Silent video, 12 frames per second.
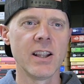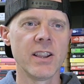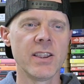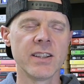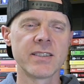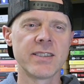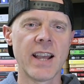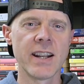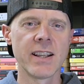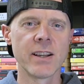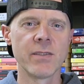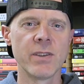the
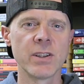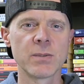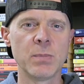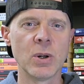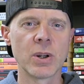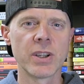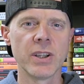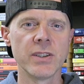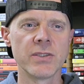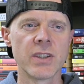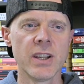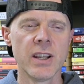setting of this book
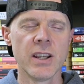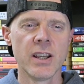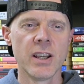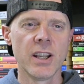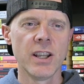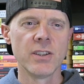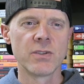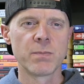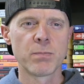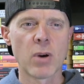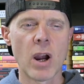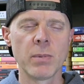is is
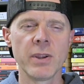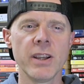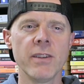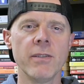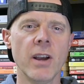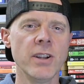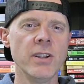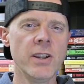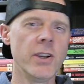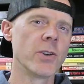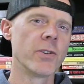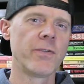probably a, a
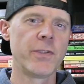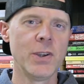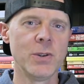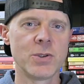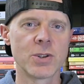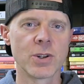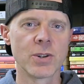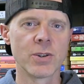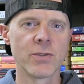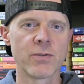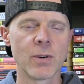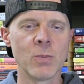near
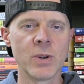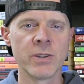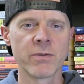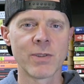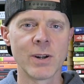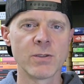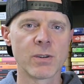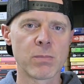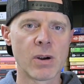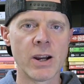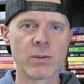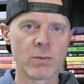future from when Fredric
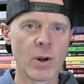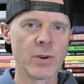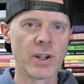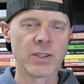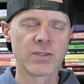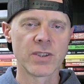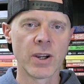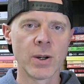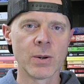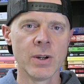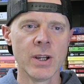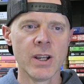Brown wrote it.
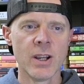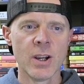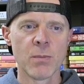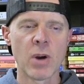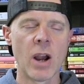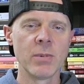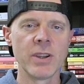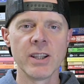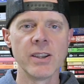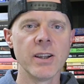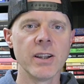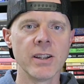So probably
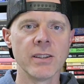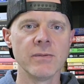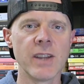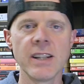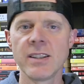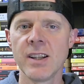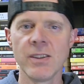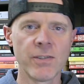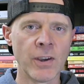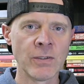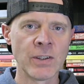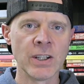in the
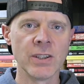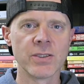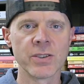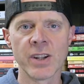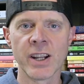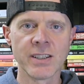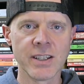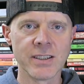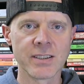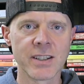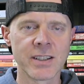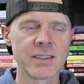1950s or
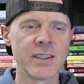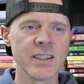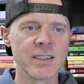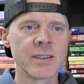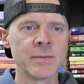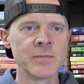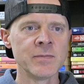1960s.